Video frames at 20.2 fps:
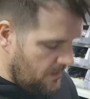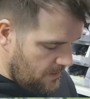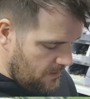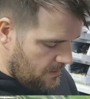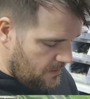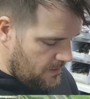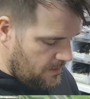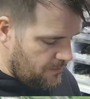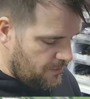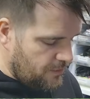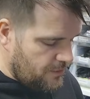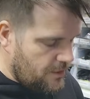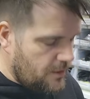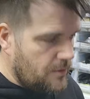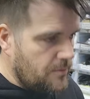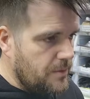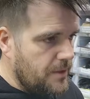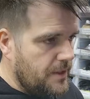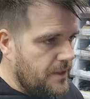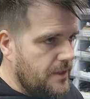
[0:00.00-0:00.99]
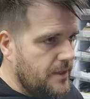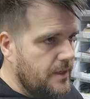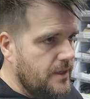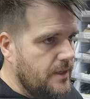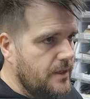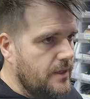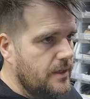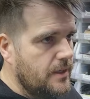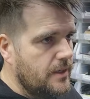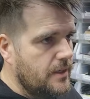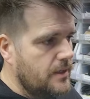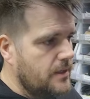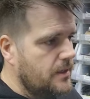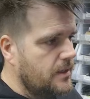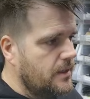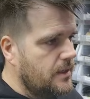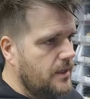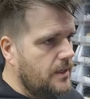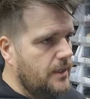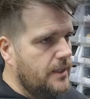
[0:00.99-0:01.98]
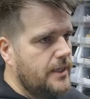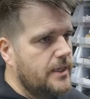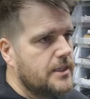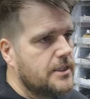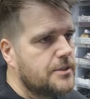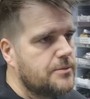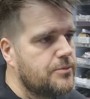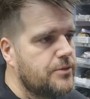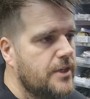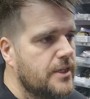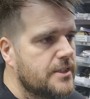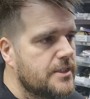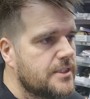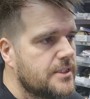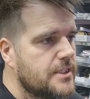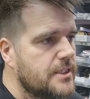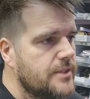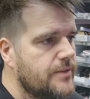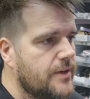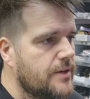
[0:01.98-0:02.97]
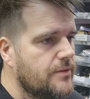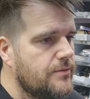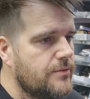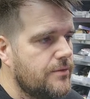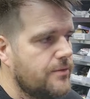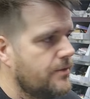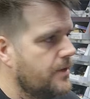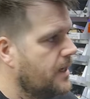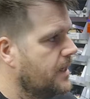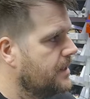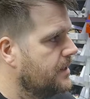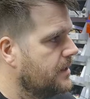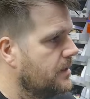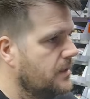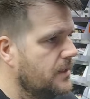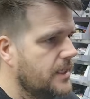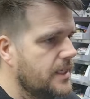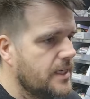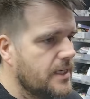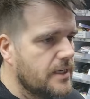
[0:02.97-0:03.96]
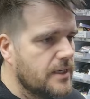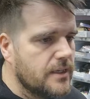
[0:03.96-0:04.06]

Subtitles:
Let me just open AliExpress and see if I can find a link.